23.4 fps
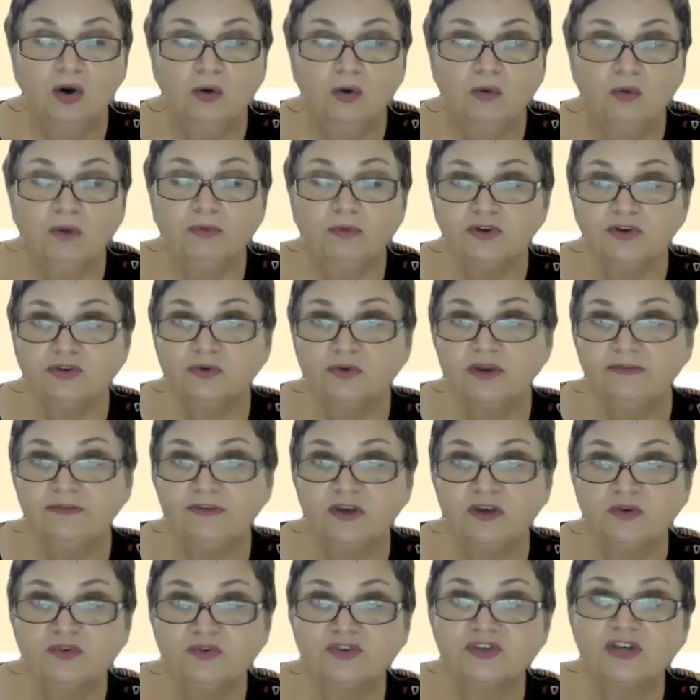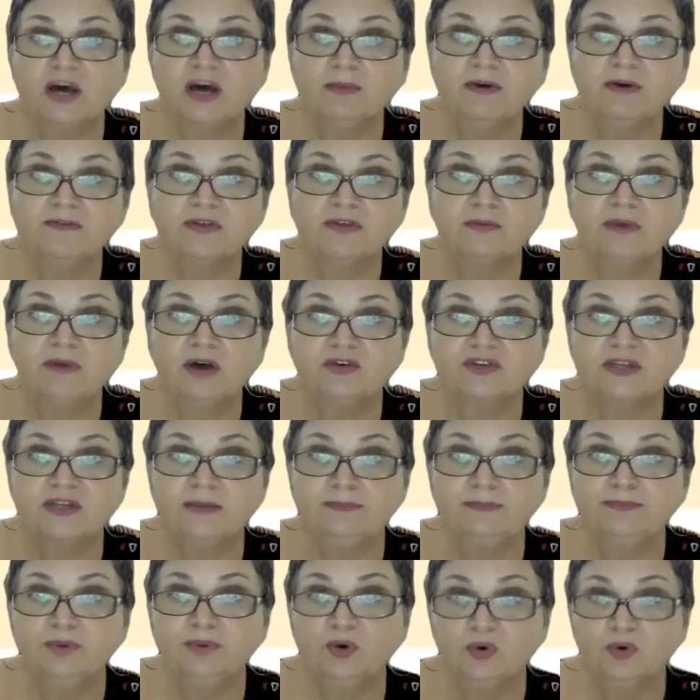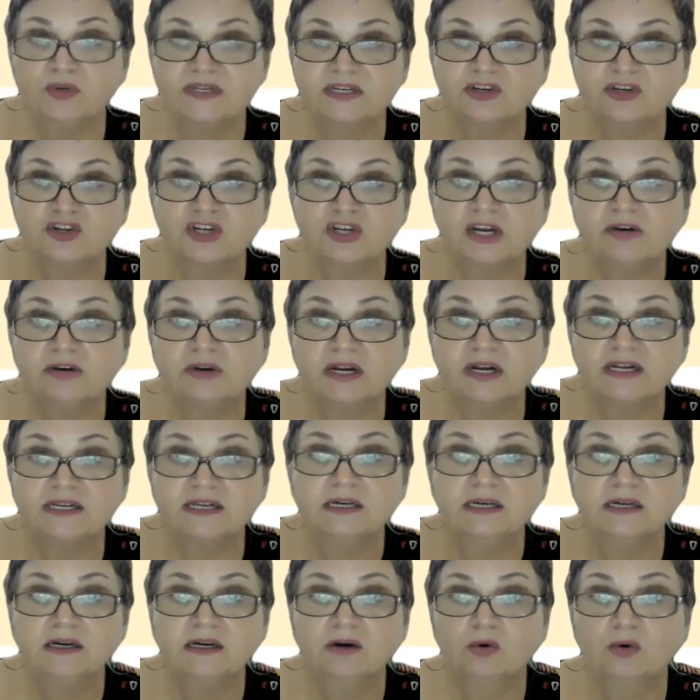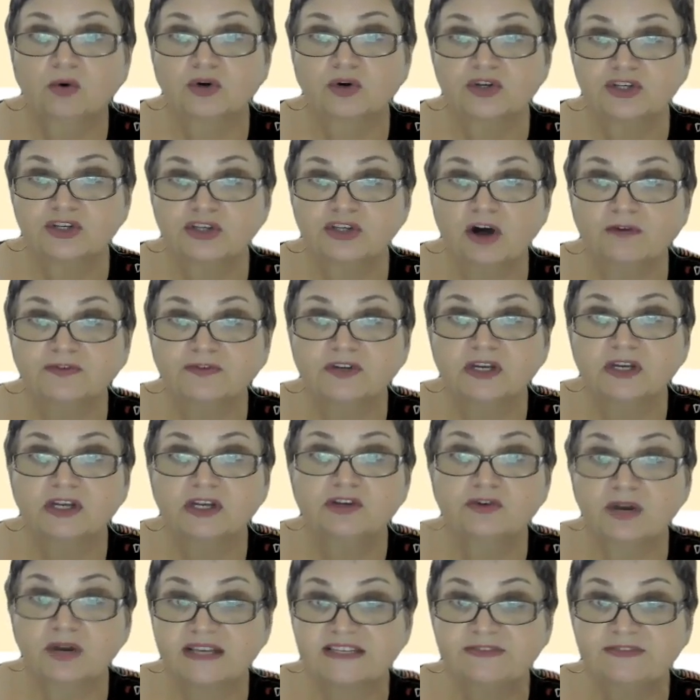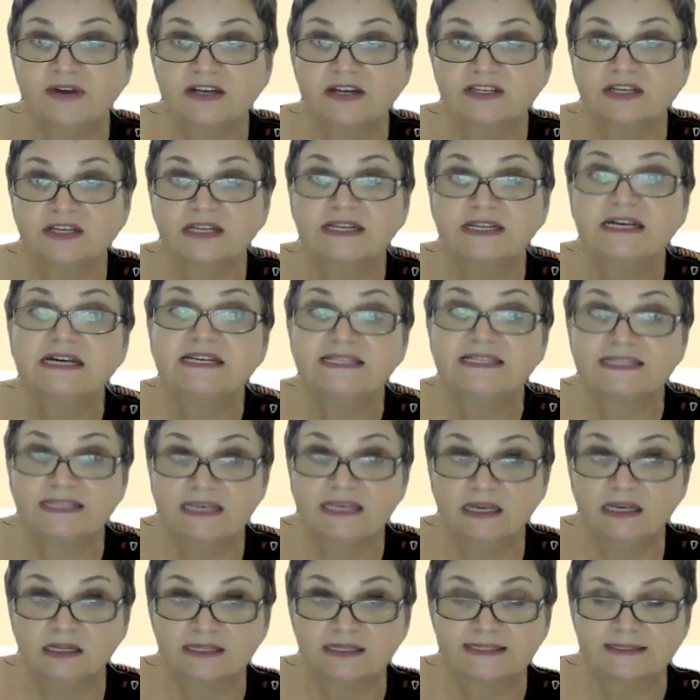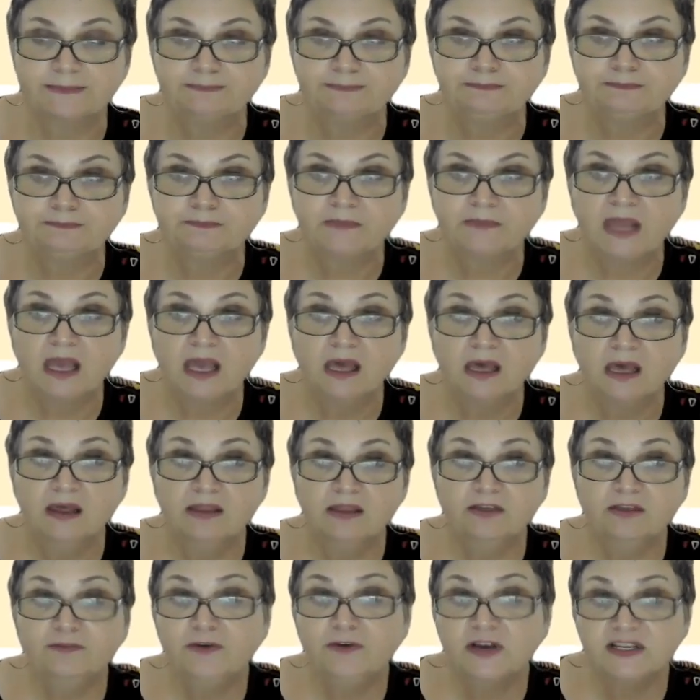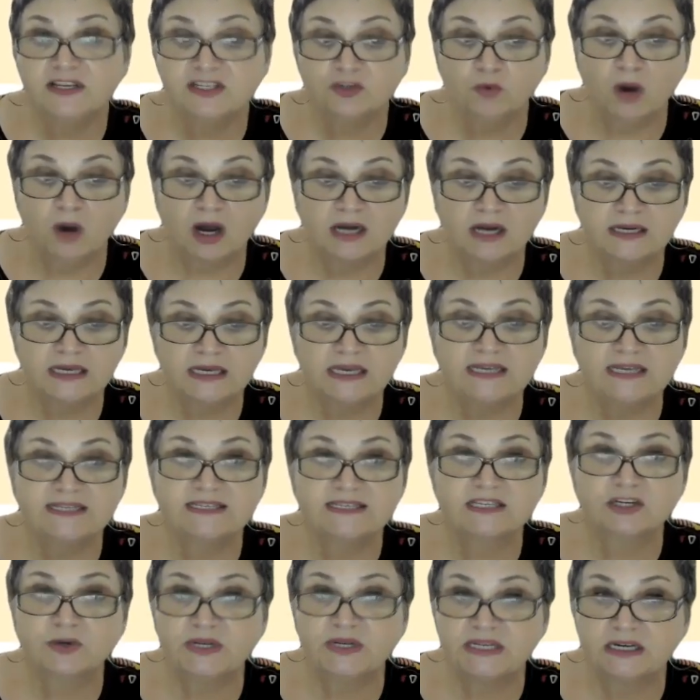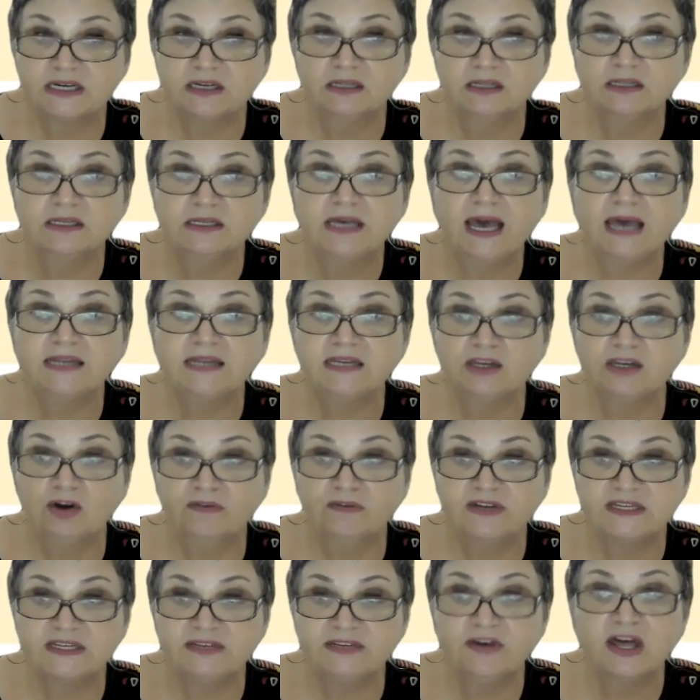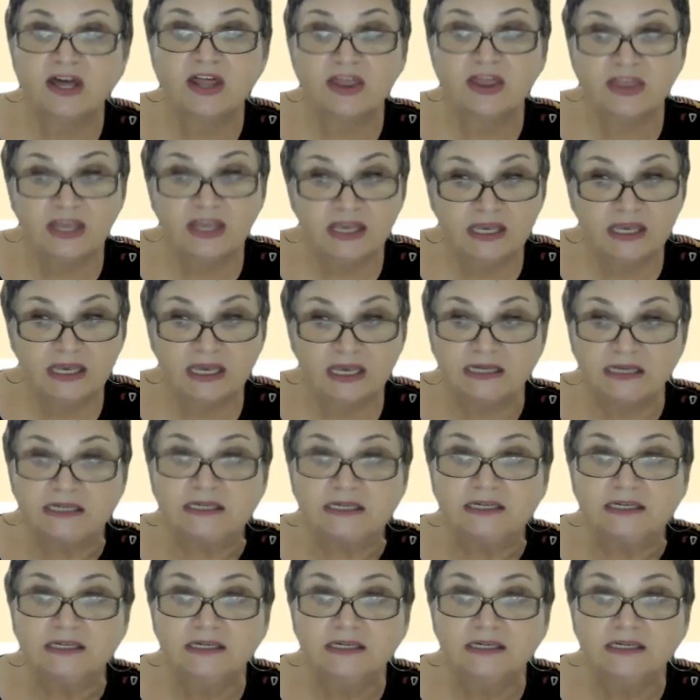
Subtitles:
We want to review some of the most important general or soft transversal skills. The first one is critical and innovative thinking,